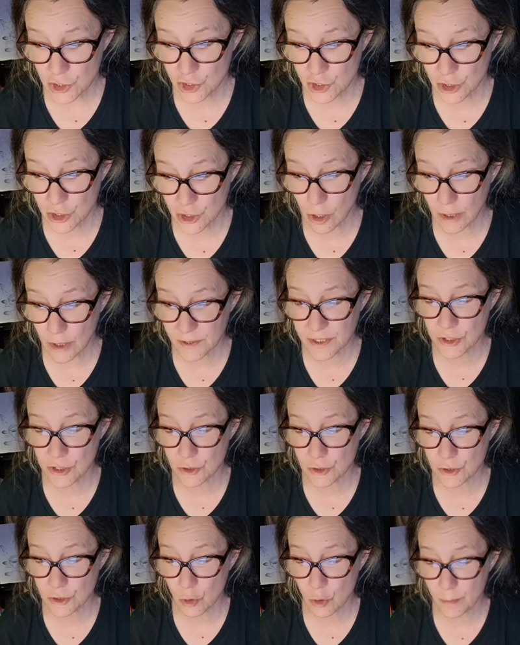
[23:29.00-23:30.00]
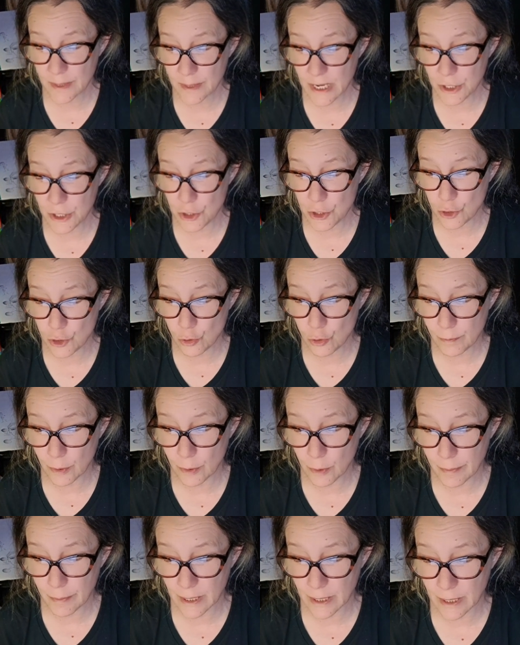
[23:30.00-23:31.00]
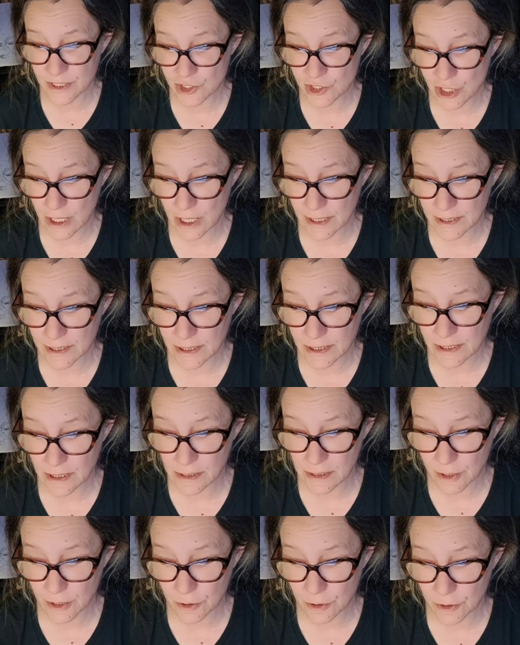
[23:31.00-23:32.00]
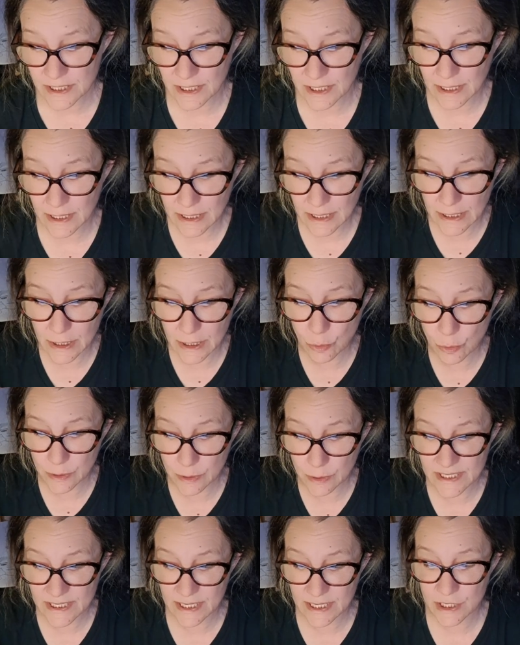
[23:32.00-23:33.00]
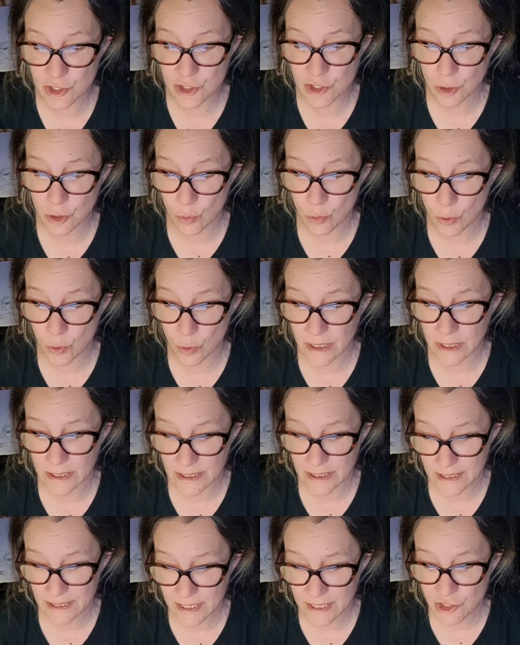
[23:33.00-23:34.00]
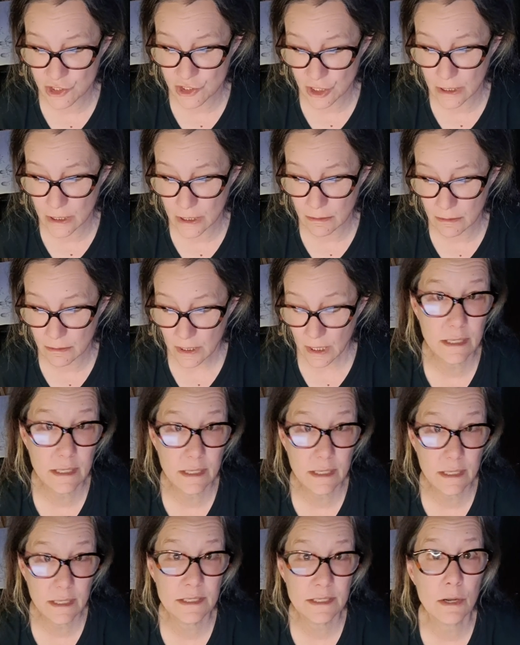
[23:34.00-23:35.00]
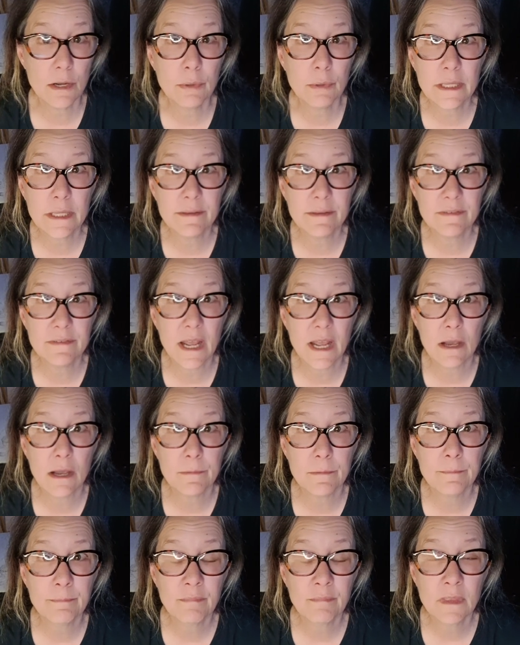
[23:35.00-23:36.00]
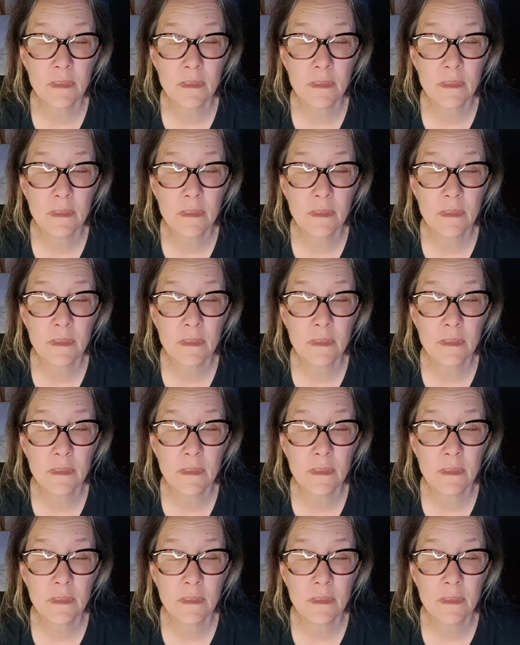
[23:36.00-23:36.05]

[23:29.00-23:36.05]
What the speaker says: She called this utopia New Bulbancha and declared us an equalization organization. And that is how we live now.